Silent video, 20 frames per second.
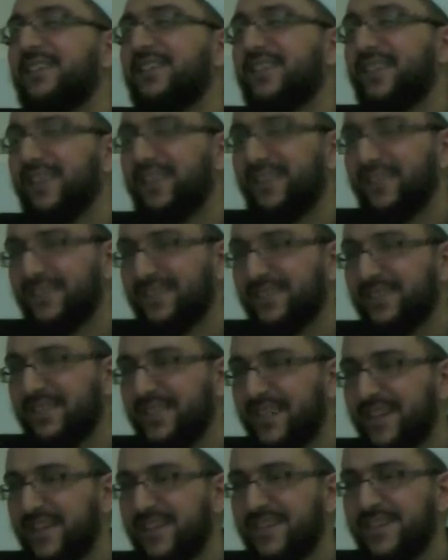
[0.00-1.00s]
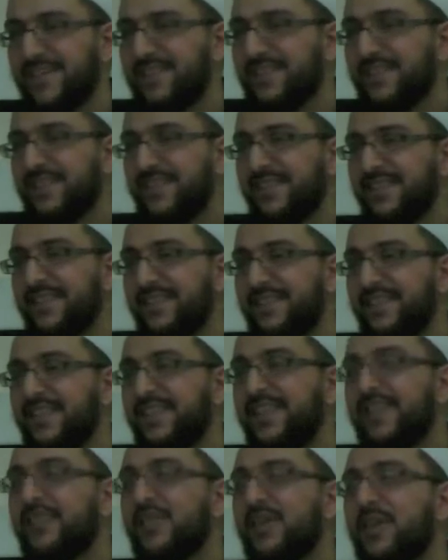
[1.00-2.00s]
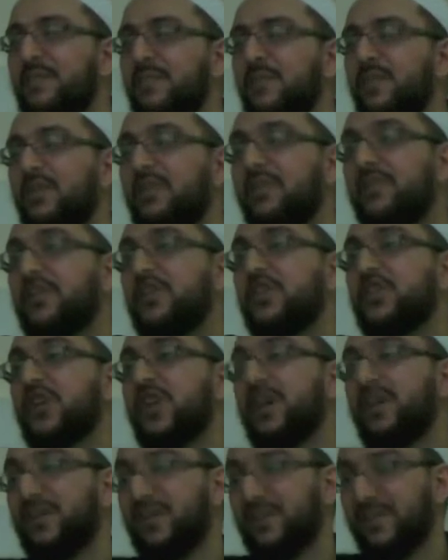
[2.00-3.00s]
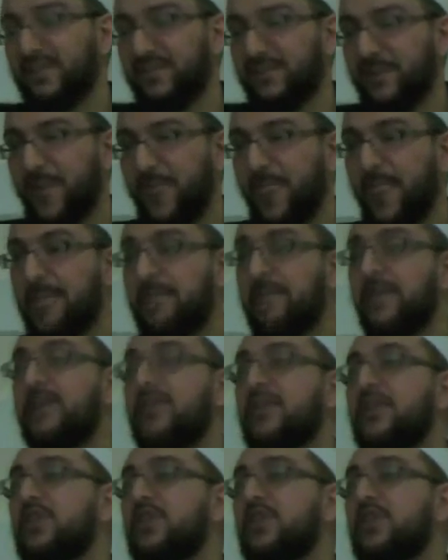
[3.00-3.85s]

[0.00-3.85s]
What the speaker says: Right, that is the example of the shakir. But